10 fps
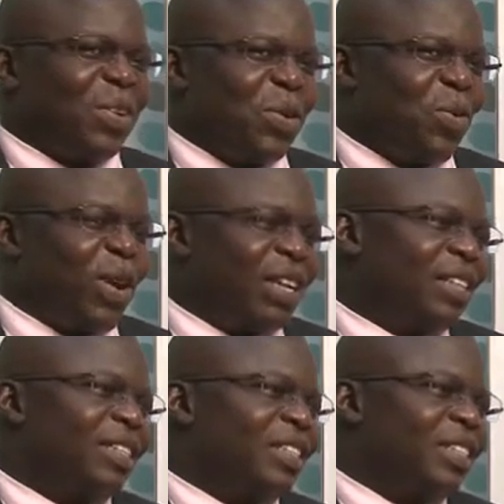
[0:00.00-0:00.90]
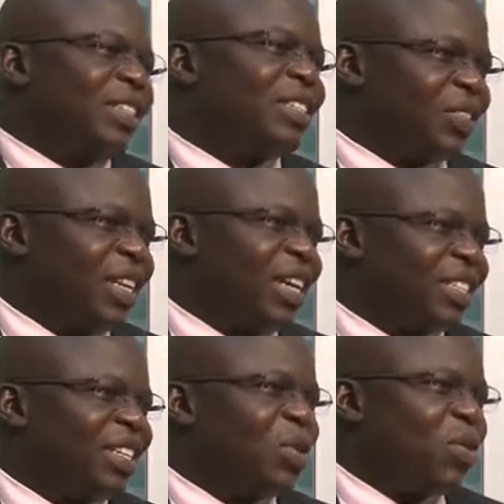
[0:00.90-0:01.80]
Well, this today
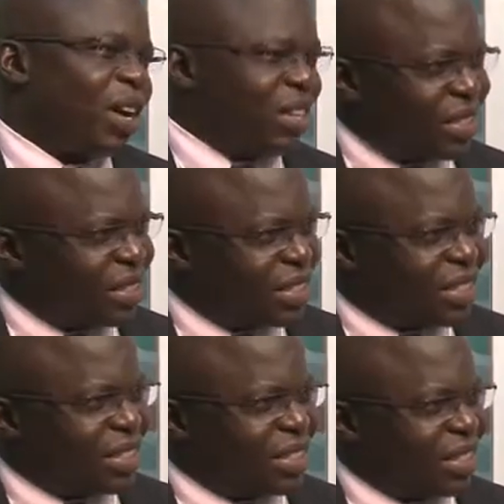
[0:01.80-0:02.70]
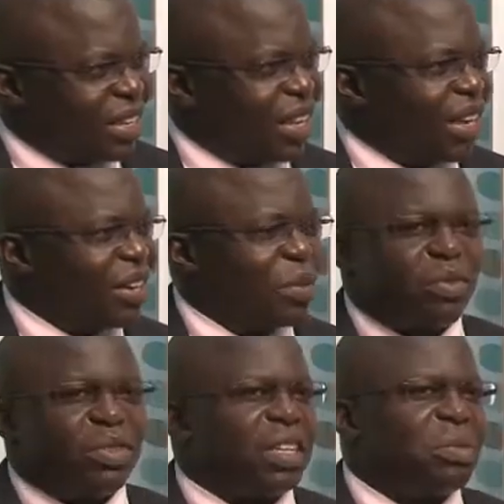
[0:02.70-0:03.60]
is day one, and
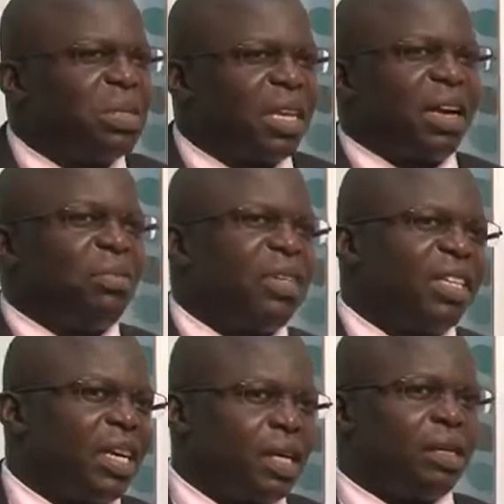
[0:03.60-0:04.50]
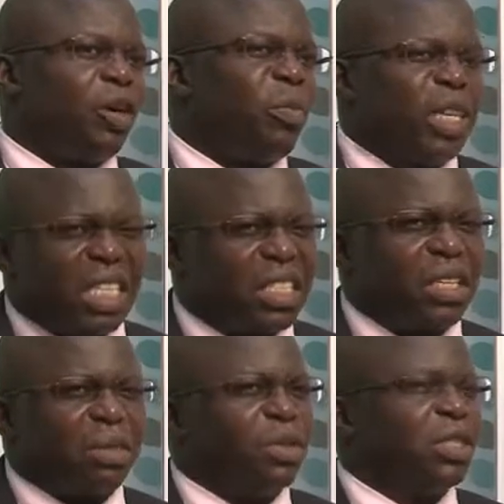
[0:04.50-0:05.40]
we've just been having opening
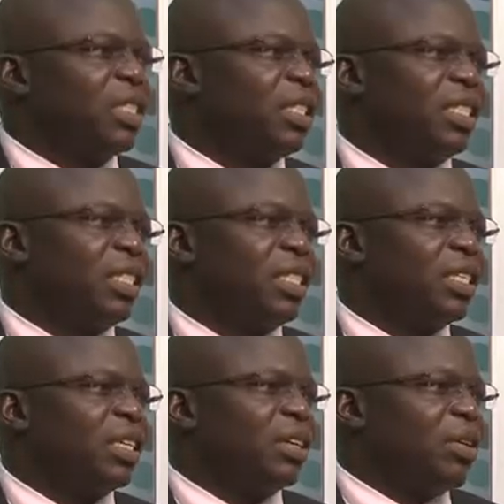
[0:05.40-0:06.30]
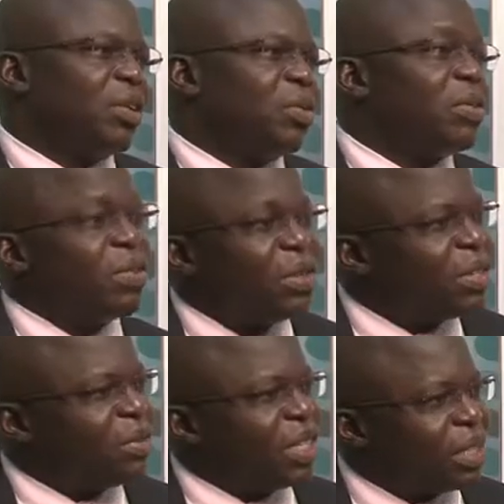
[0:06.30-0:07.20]
ceremonies. We've not
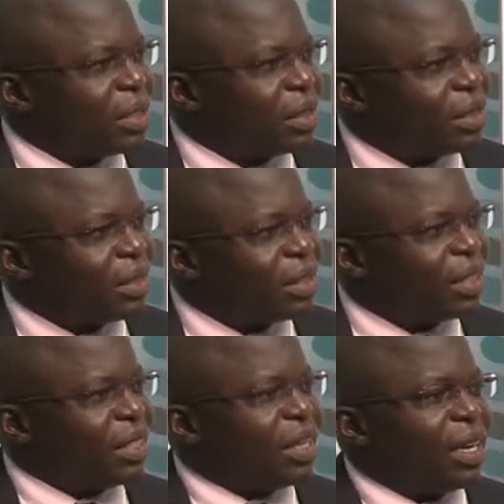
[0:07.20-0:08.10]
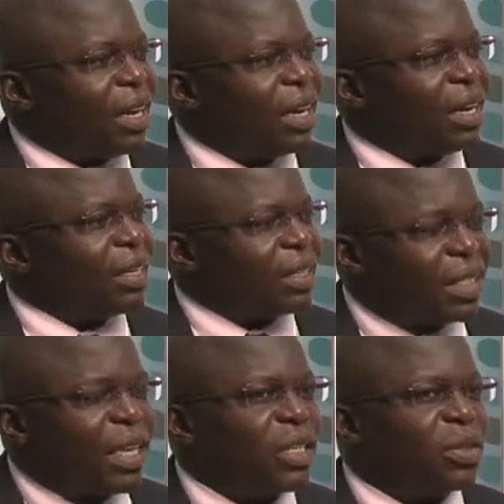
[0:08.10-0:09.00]
even
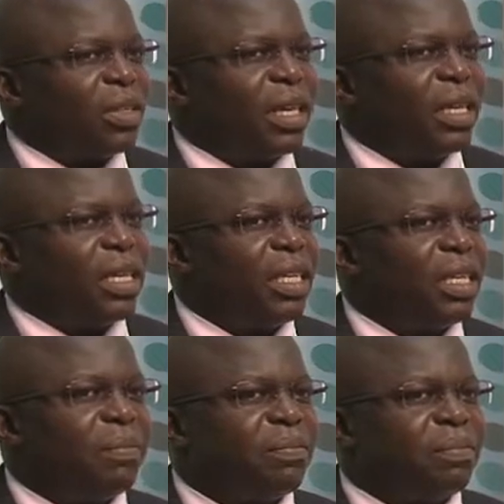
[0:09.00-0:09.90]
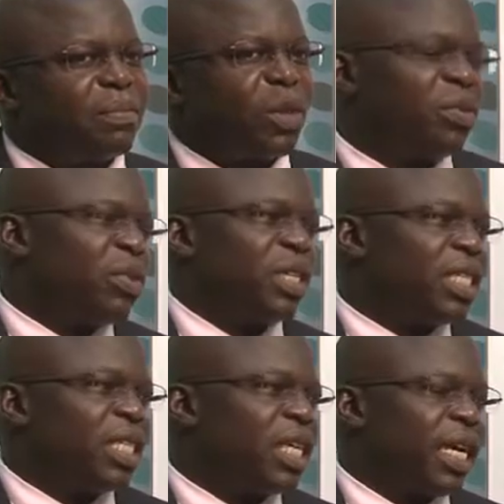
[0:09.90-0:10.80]
touched on any of those
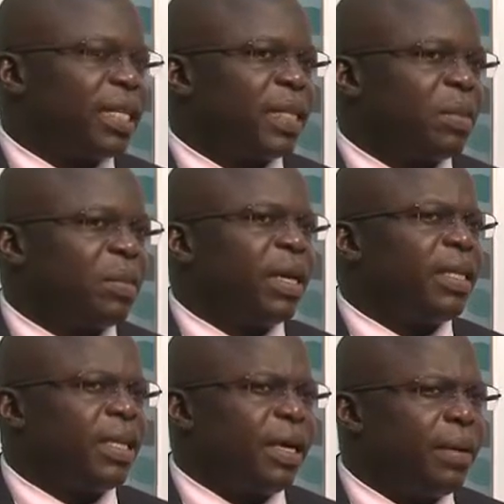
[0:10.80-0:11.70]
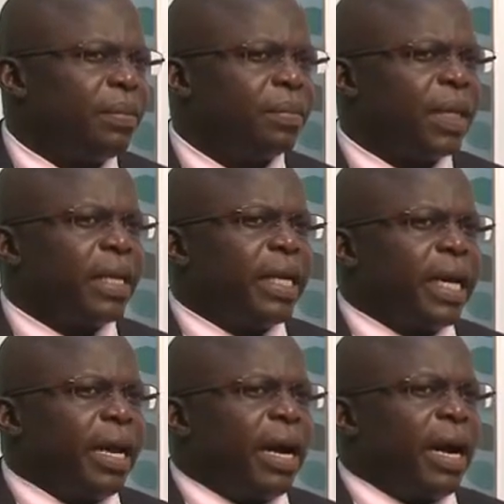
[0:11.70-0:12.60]
agenda items, but
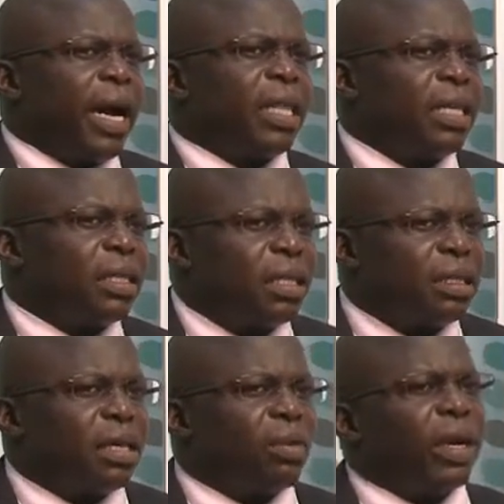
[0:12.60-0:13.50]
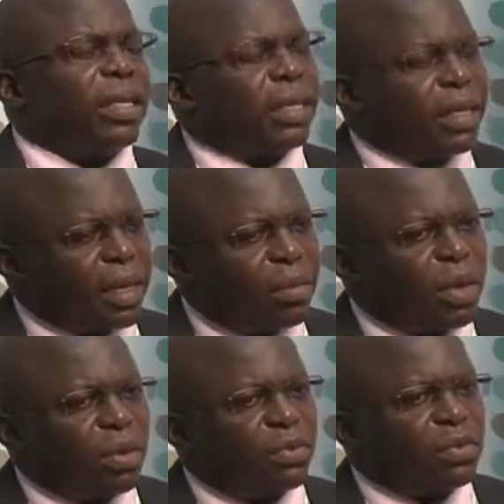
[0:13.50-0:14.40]
I think there are quite a number
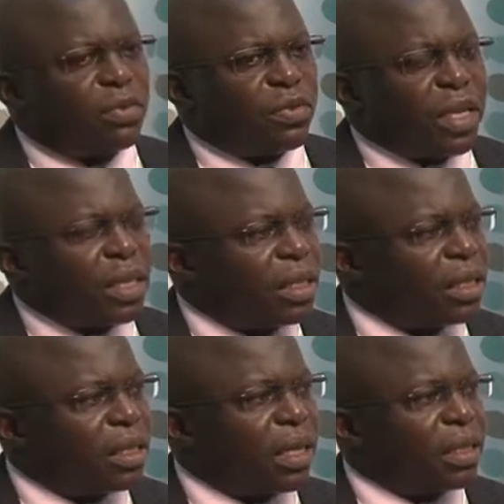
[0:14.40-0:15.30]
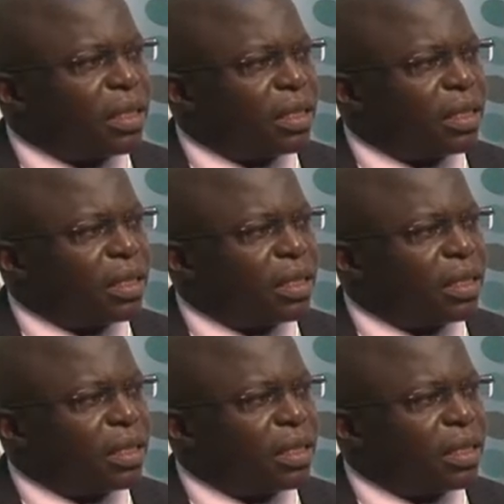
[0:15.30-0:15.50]
of things that